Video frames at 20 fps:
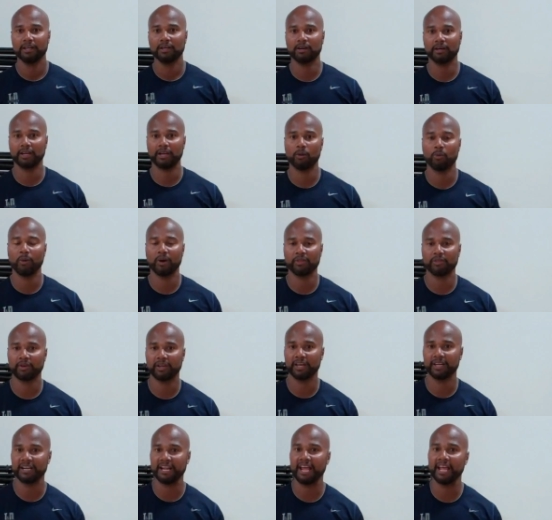Okay, whether
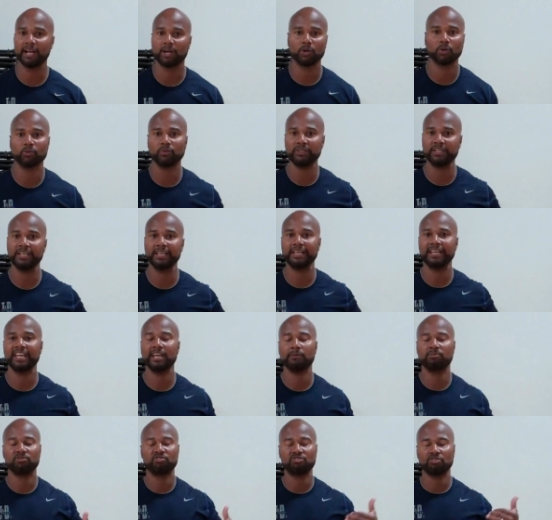again, ankle, knee,
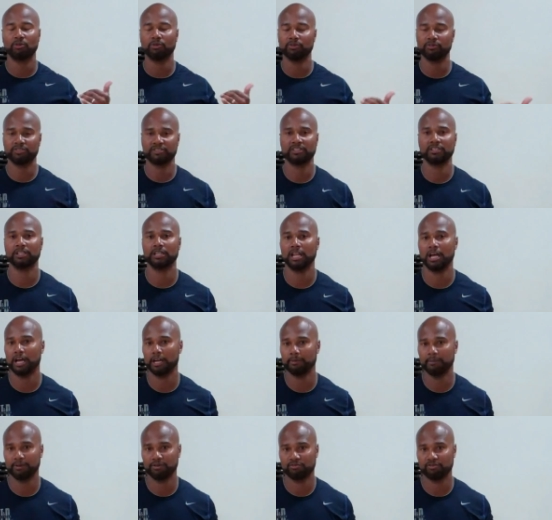hips, shoulders, and
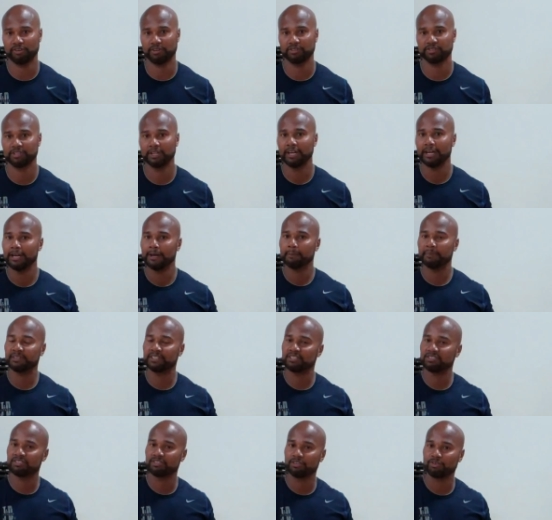alignment drills. But
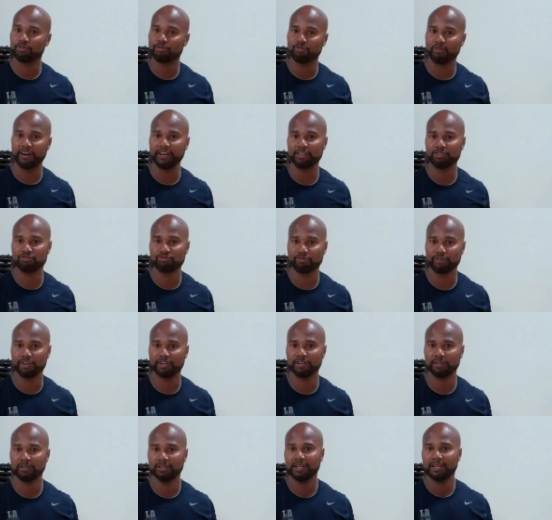this is a great
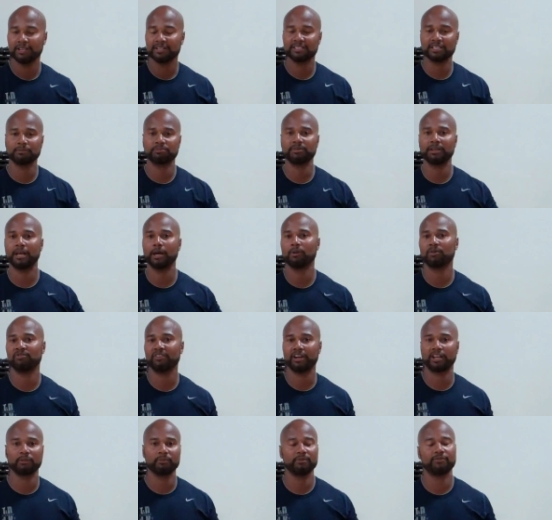drill, something I would
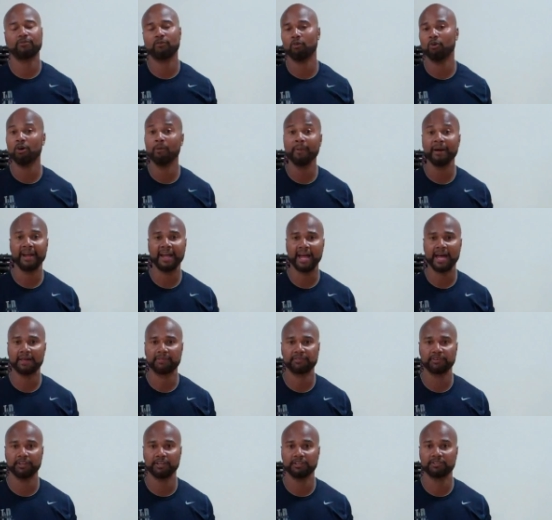recommend for all my
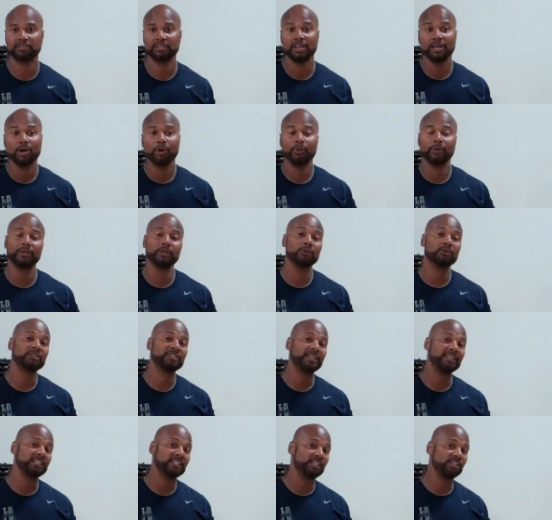athletes, or anyone who's
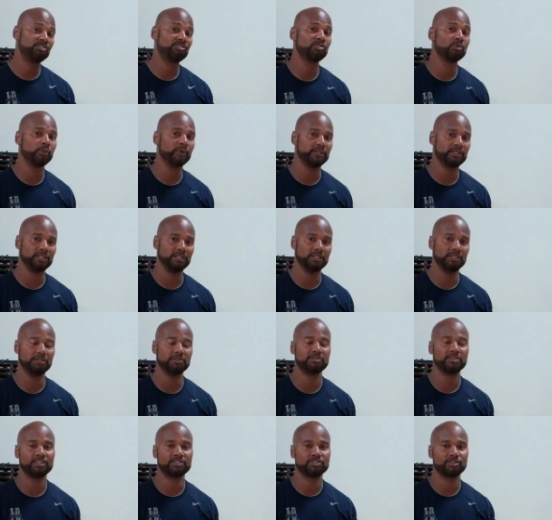had issue with
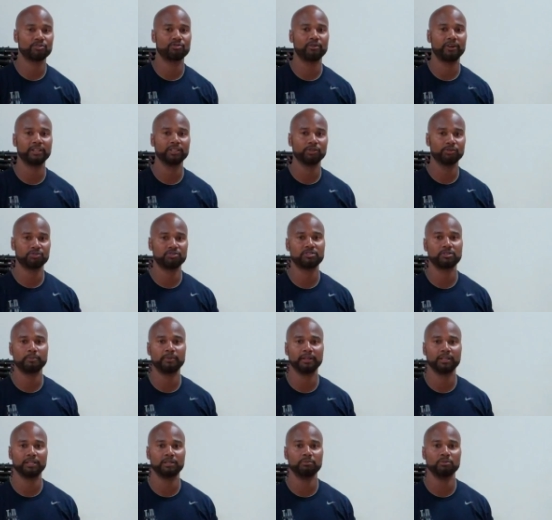knees. It's a great little
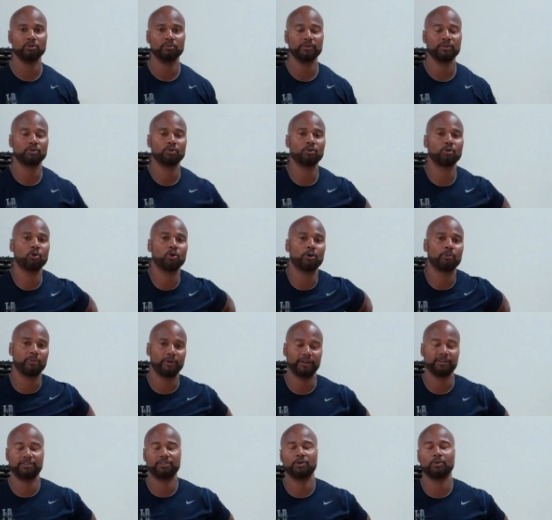stability movement you can
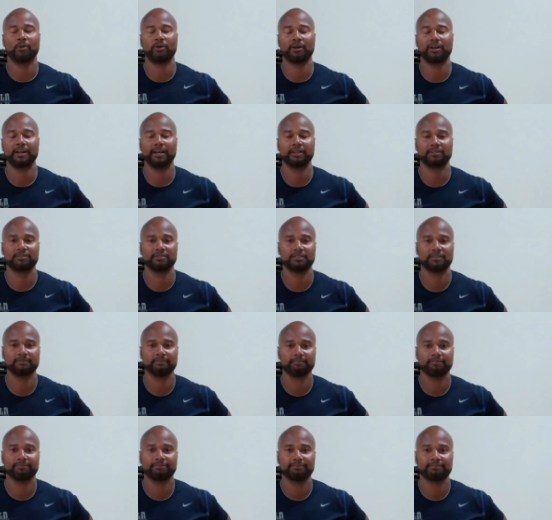incorporate into your
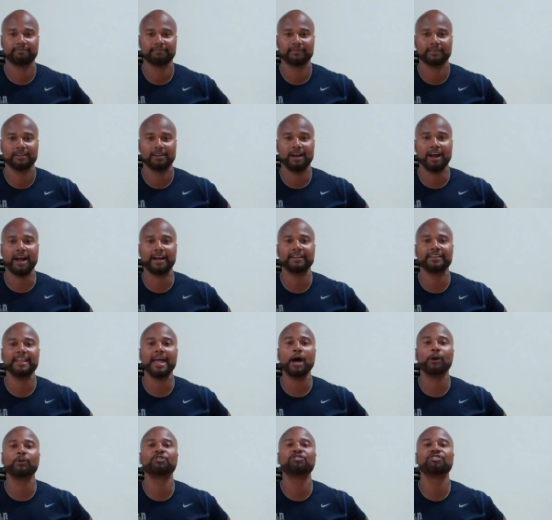workouts. All right,
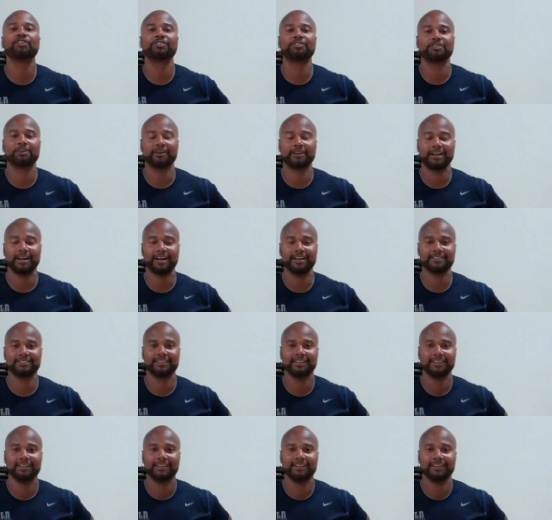now it's your turn, guys.